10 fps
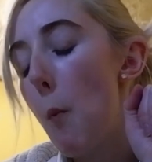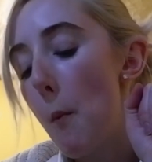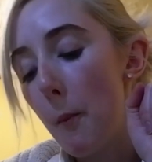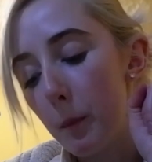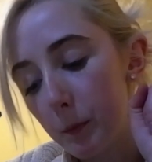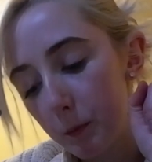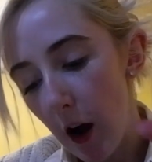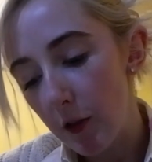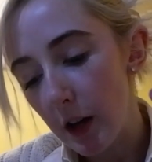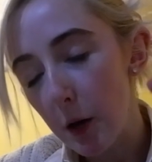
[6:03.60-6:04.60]
I
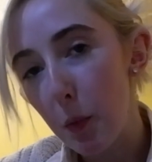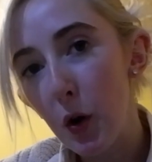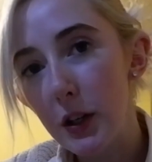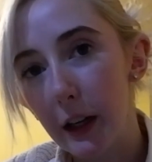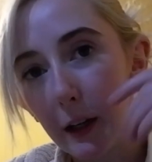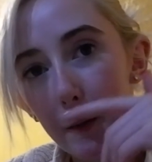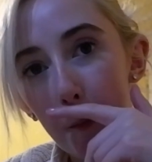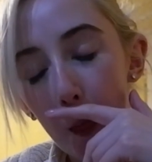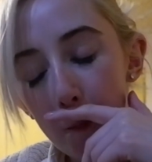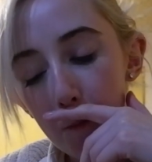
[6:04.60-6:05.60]
haven't had a
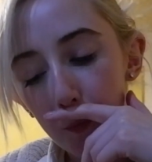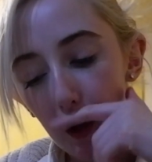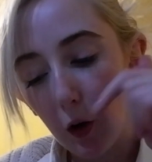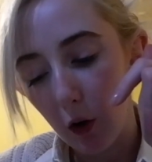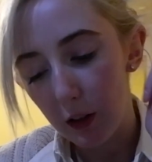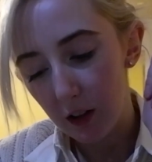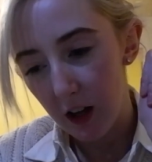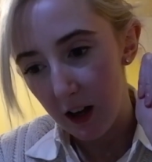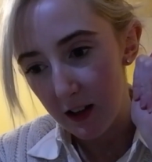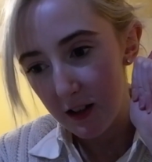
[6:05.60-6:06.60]
pudding like
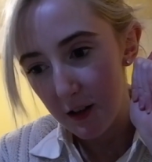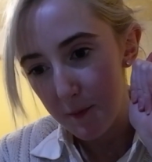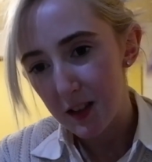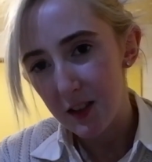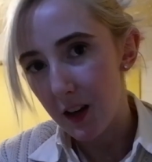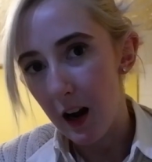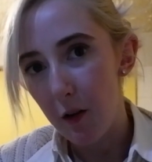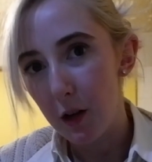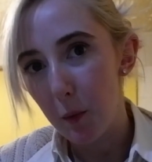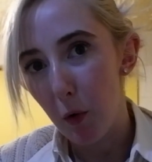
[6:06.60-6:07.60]
this since I
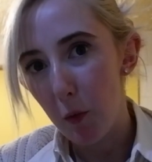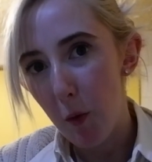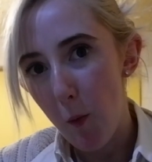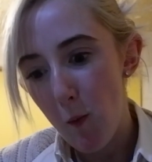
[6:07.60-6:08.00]
went in the pub.